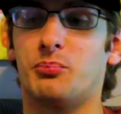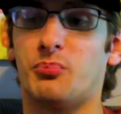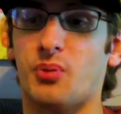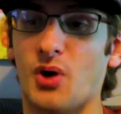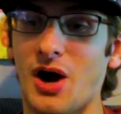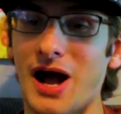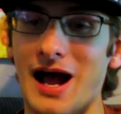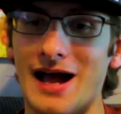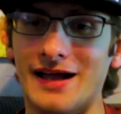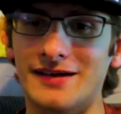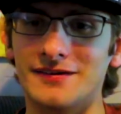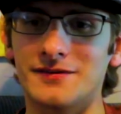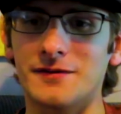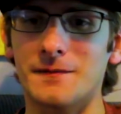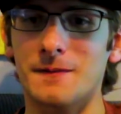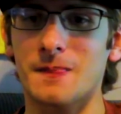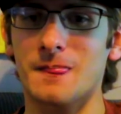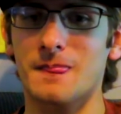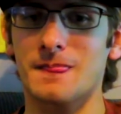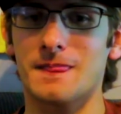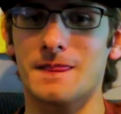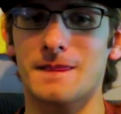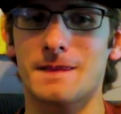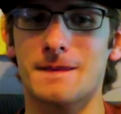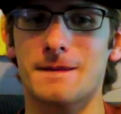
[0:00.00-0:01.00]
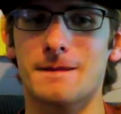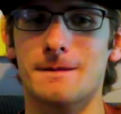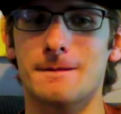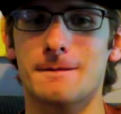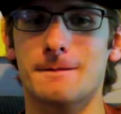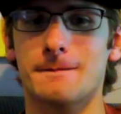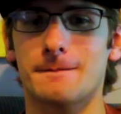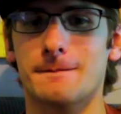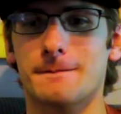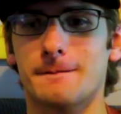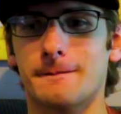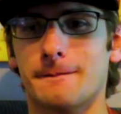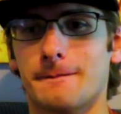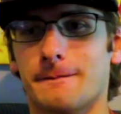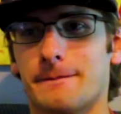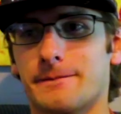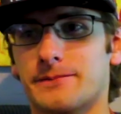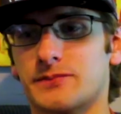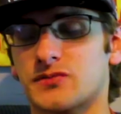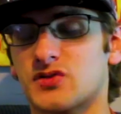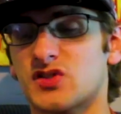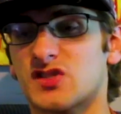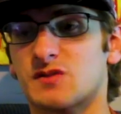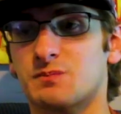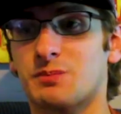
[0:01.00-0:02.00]
But,
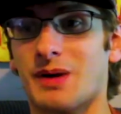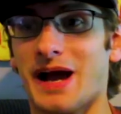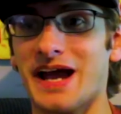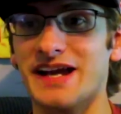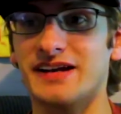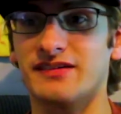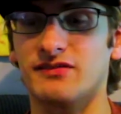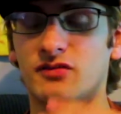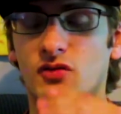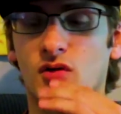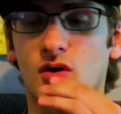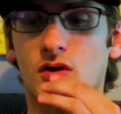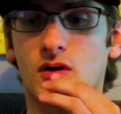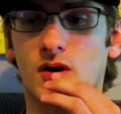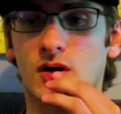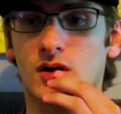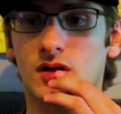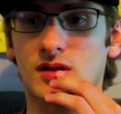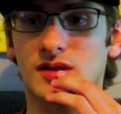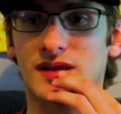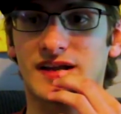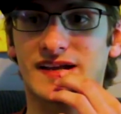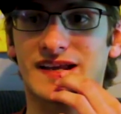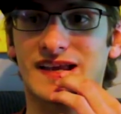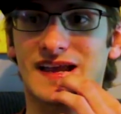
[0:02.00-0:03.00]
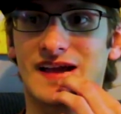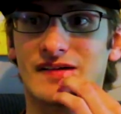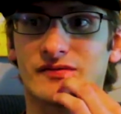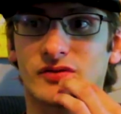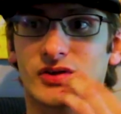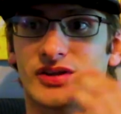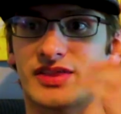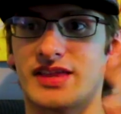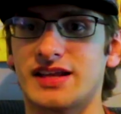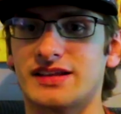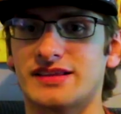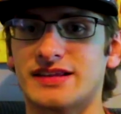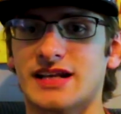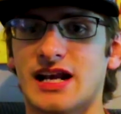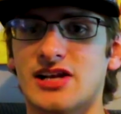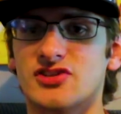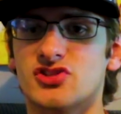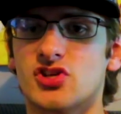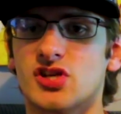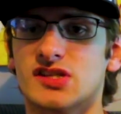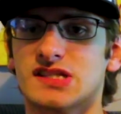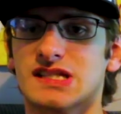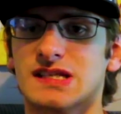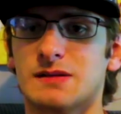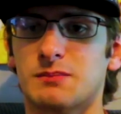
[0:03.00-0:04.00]
despite of, like, everything that I
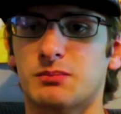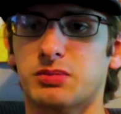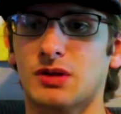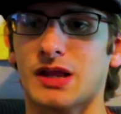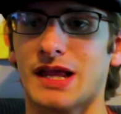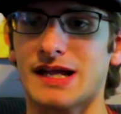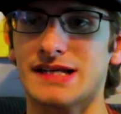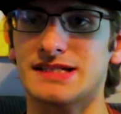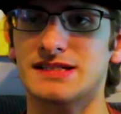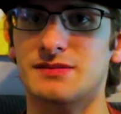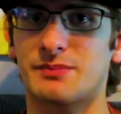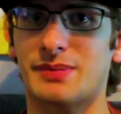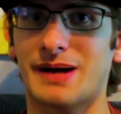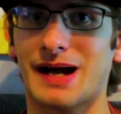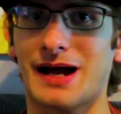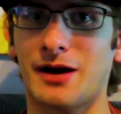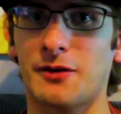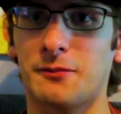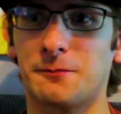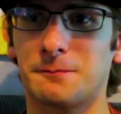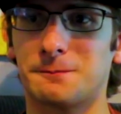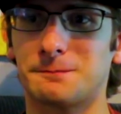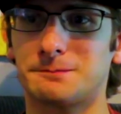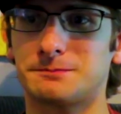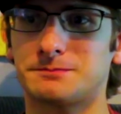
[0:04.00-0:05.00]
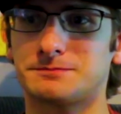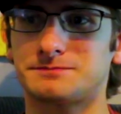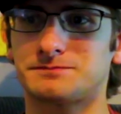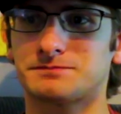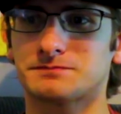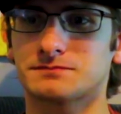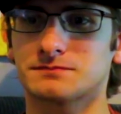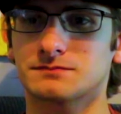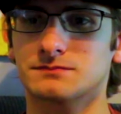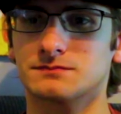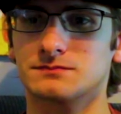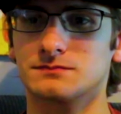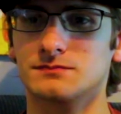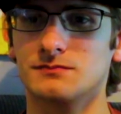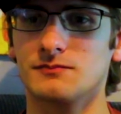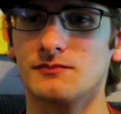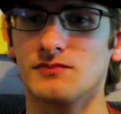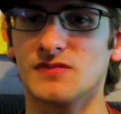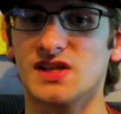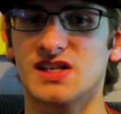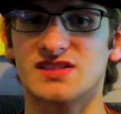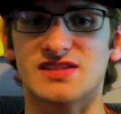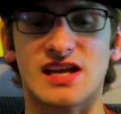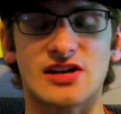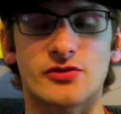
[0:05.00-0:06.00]
just complained about,
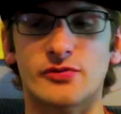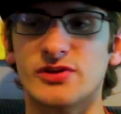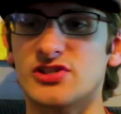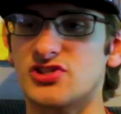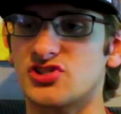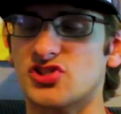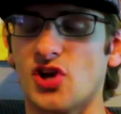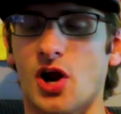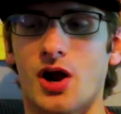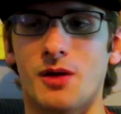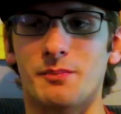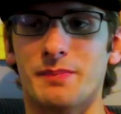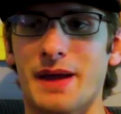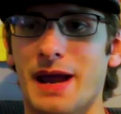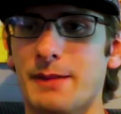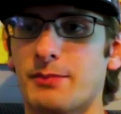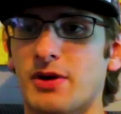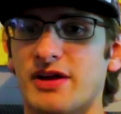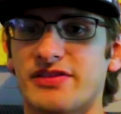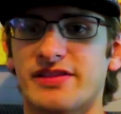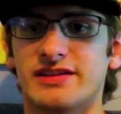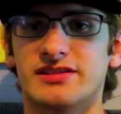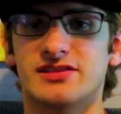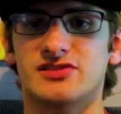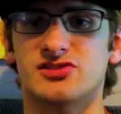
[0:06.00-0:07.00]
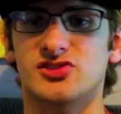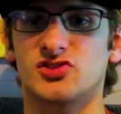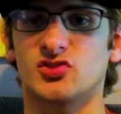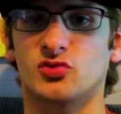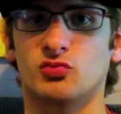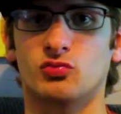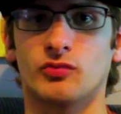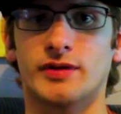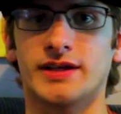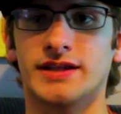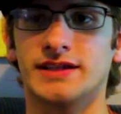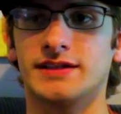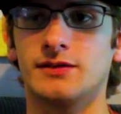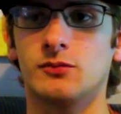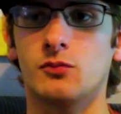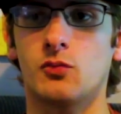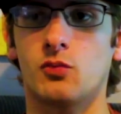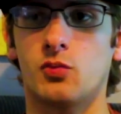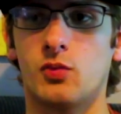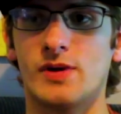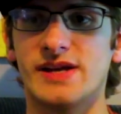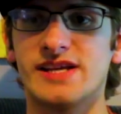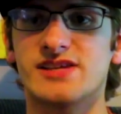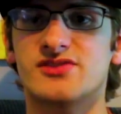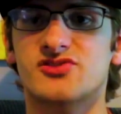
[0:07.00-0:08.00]
because I agree, just on paper, I think this is a really
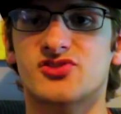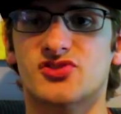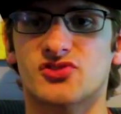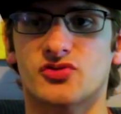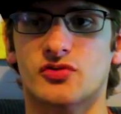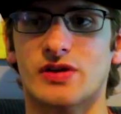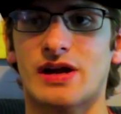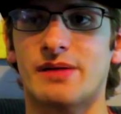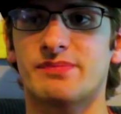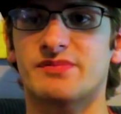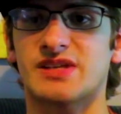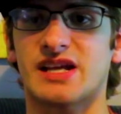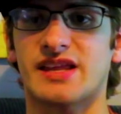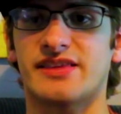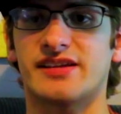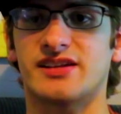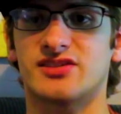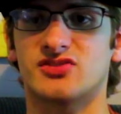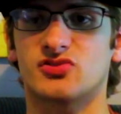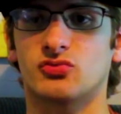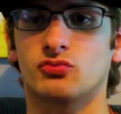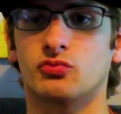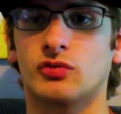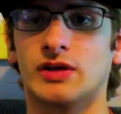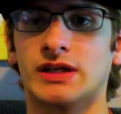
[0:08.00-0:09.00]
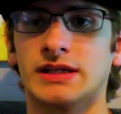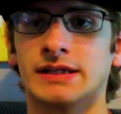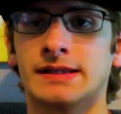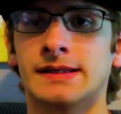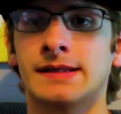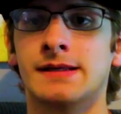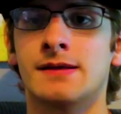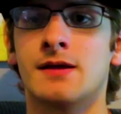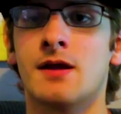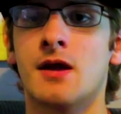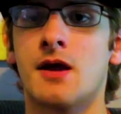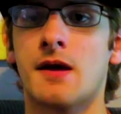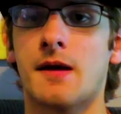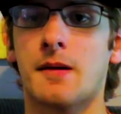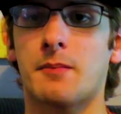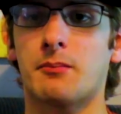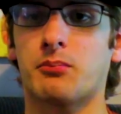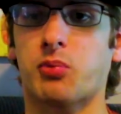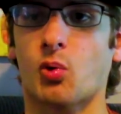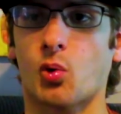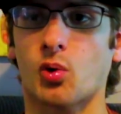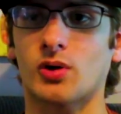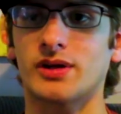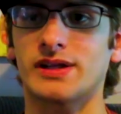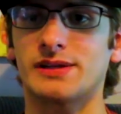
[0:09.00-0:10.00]
weak script, and I think it's a really
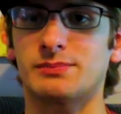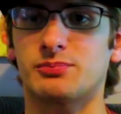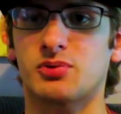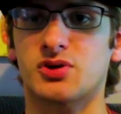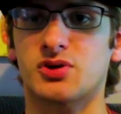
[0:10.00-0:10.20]
poorly